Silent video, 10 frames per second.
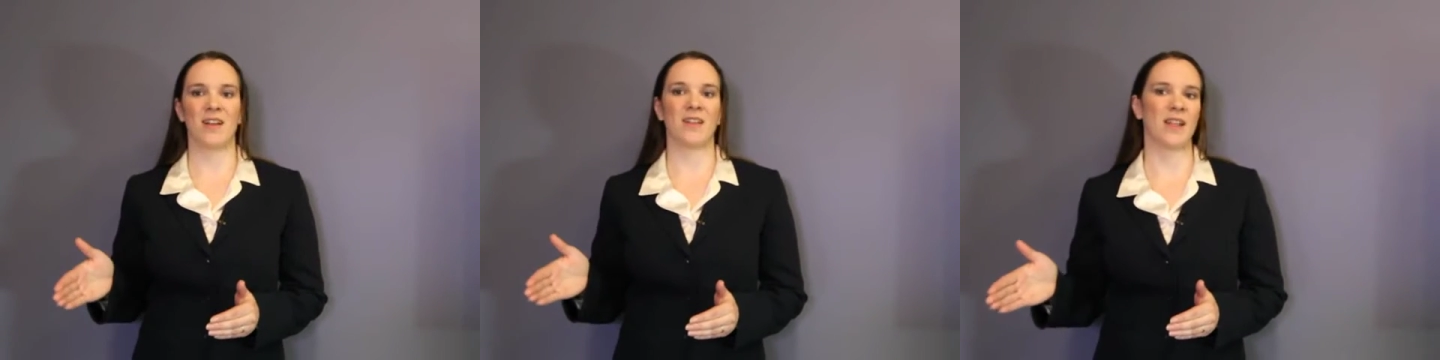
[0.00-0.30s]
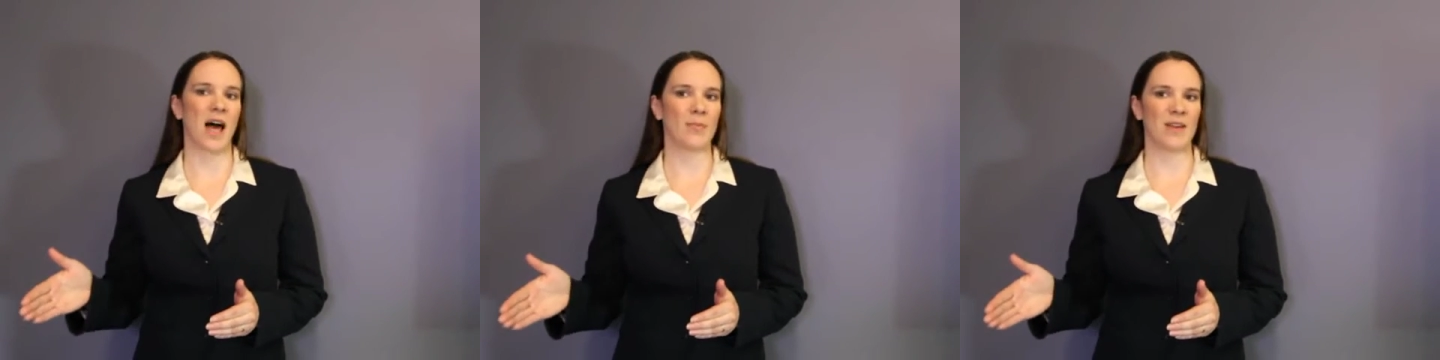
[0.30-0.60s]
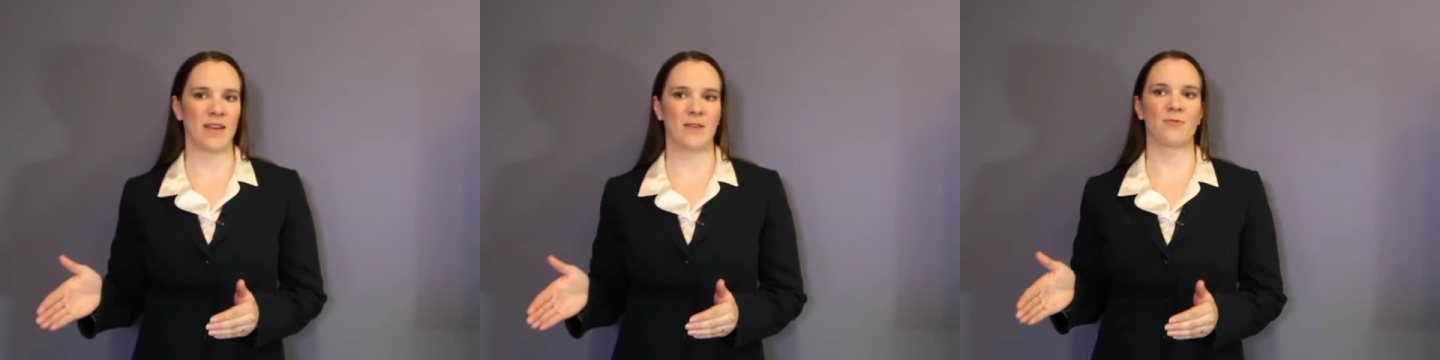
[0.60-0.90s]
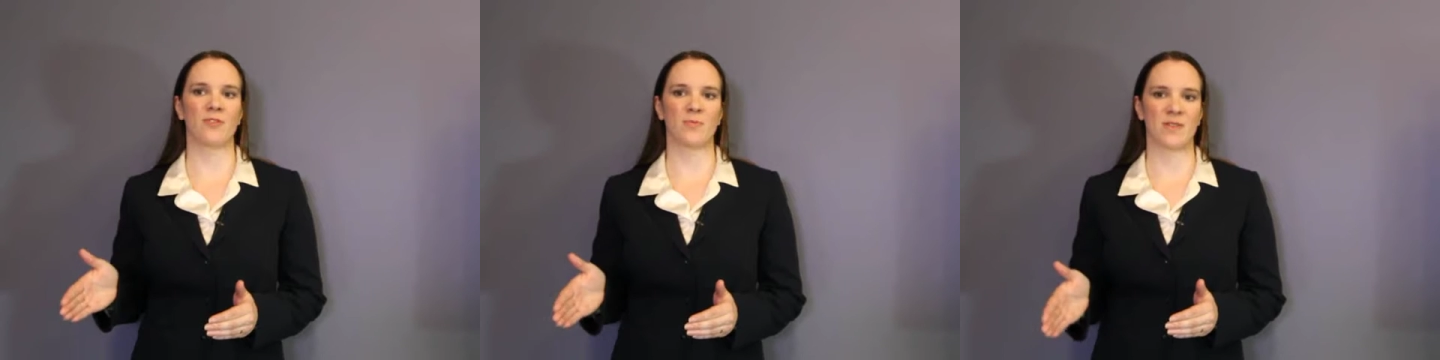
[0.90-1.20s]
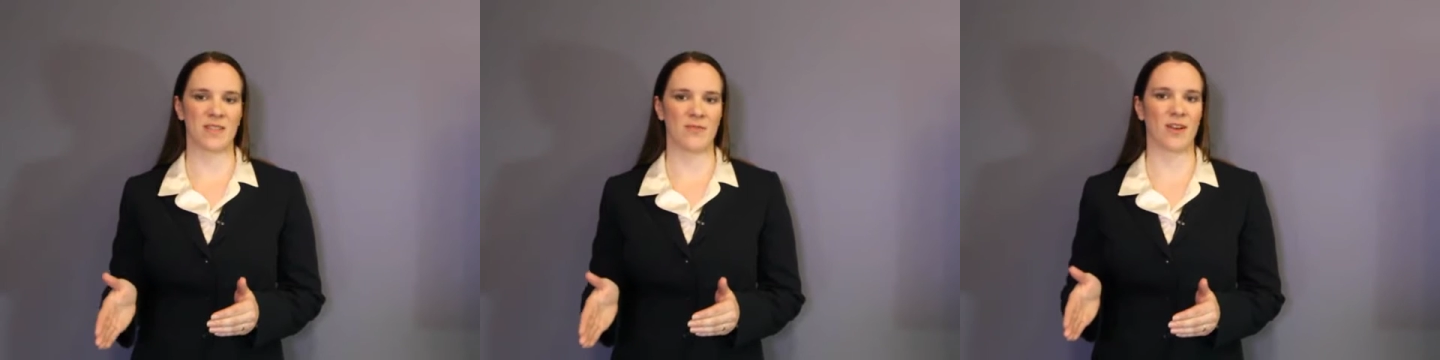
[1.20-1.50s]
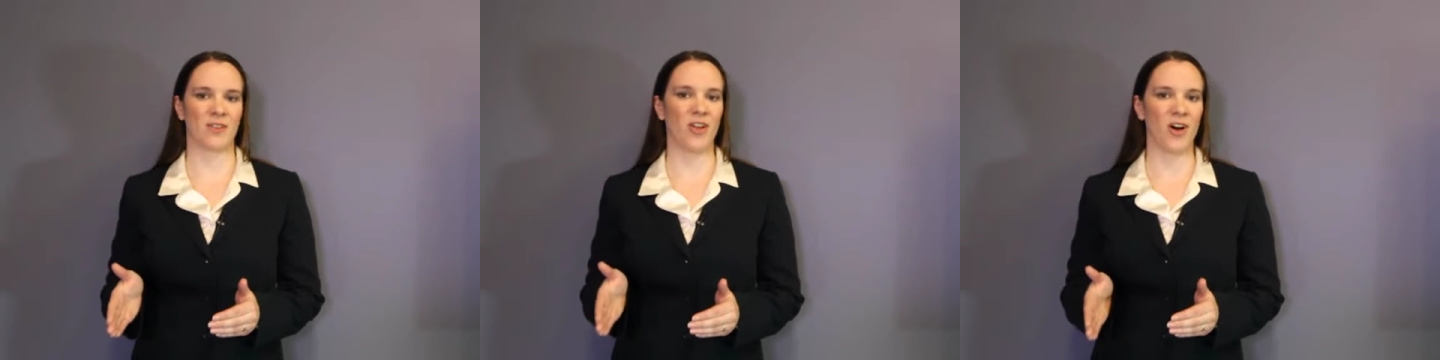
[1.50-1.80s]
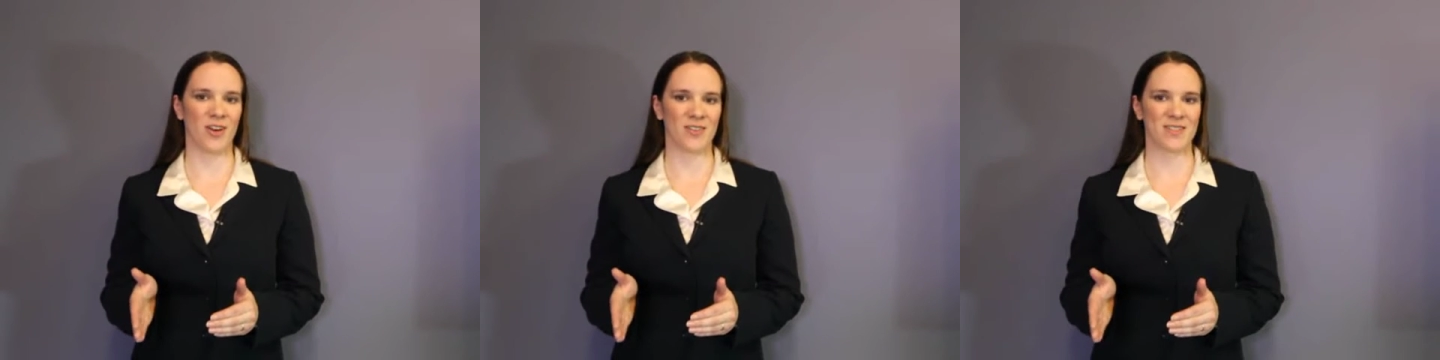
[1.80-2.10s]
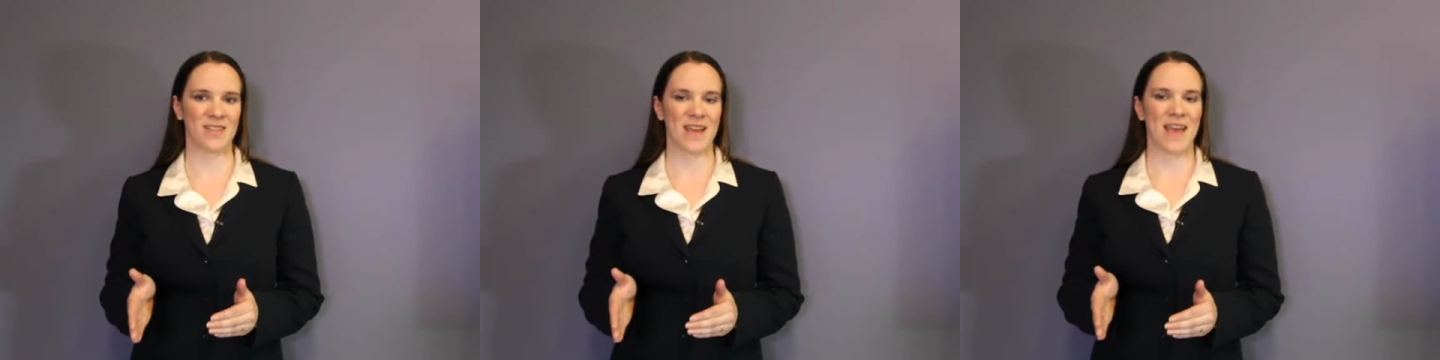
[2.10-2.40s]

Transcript: lobbying for specific laws,